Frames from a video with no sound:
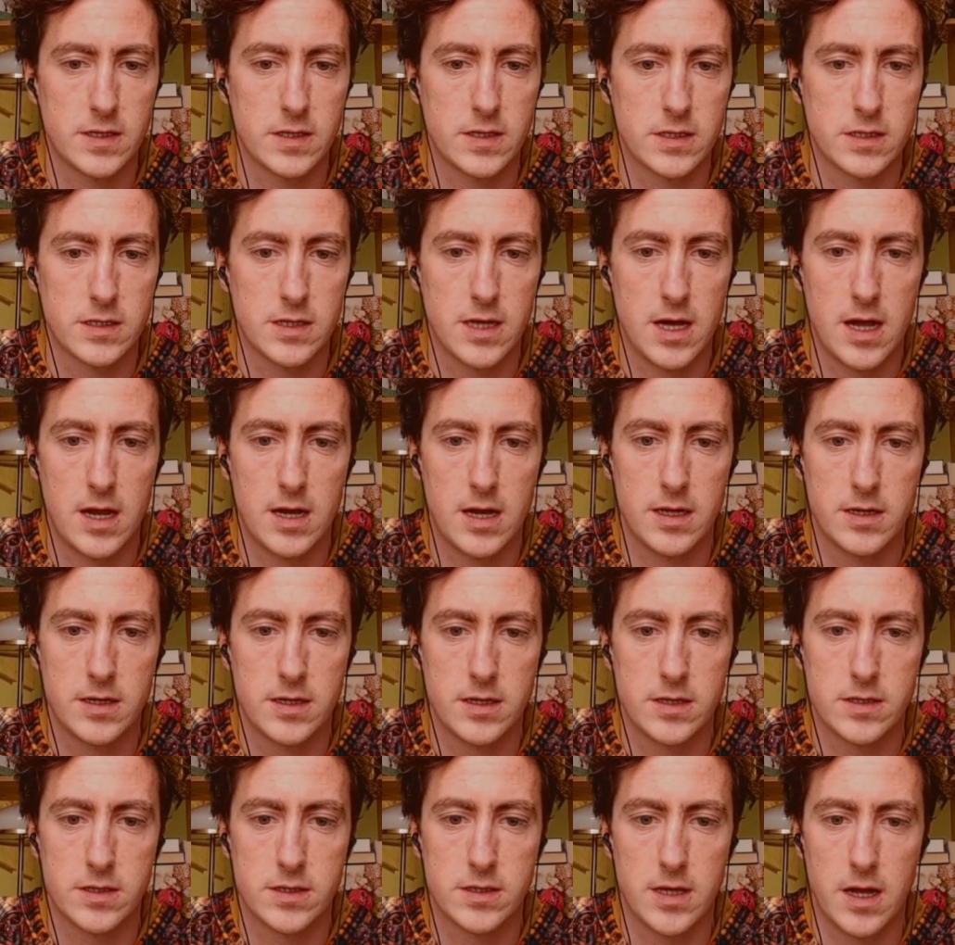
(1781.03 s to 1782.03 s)
a solid
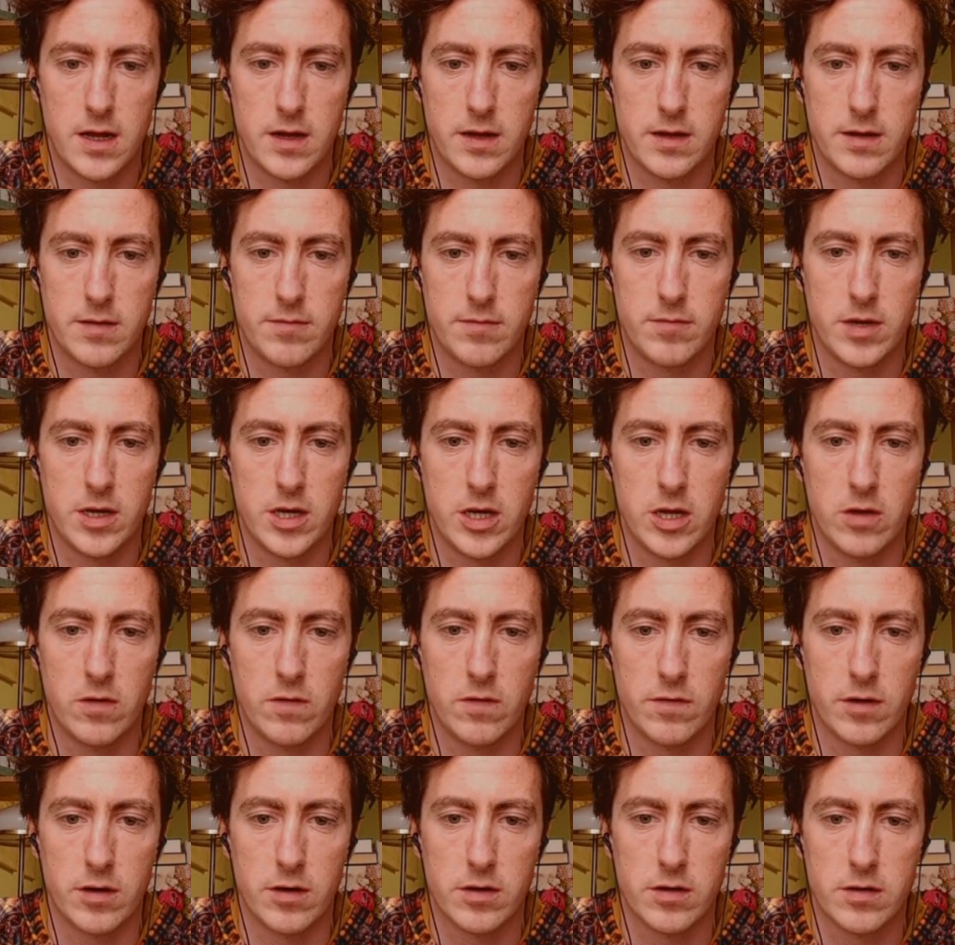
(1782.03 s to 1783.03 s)

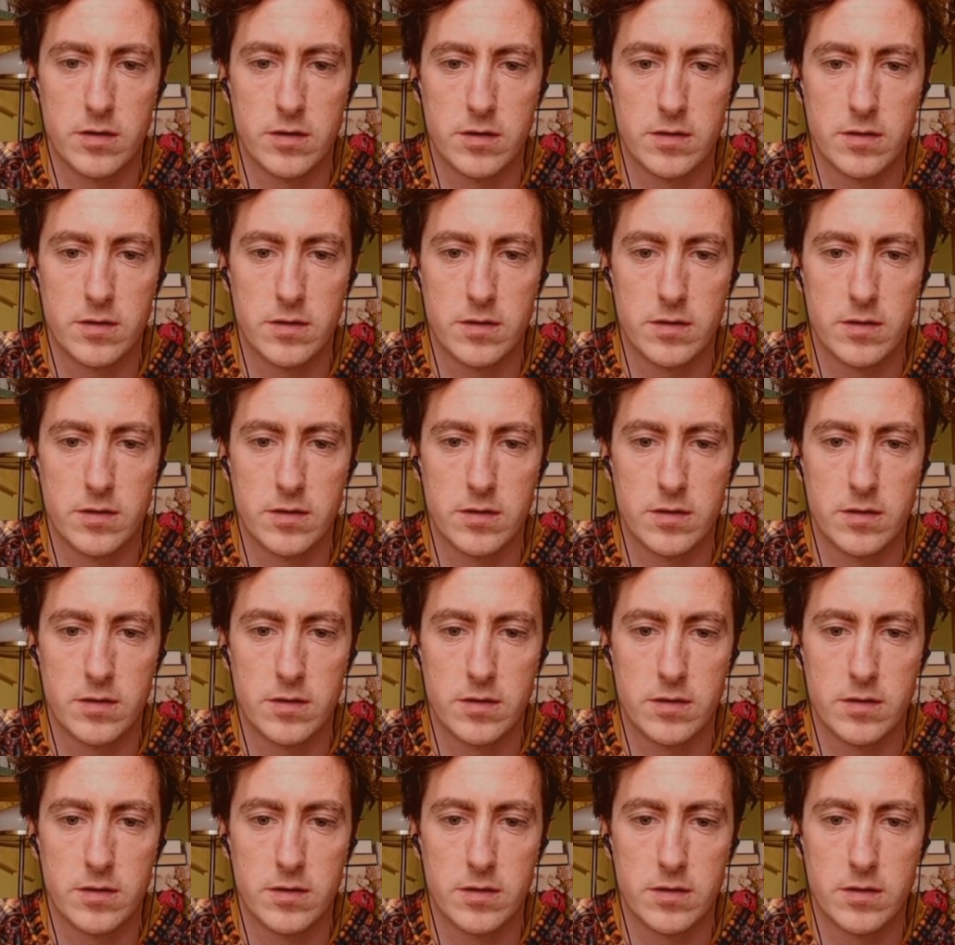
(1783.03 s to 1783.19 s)
maneuver.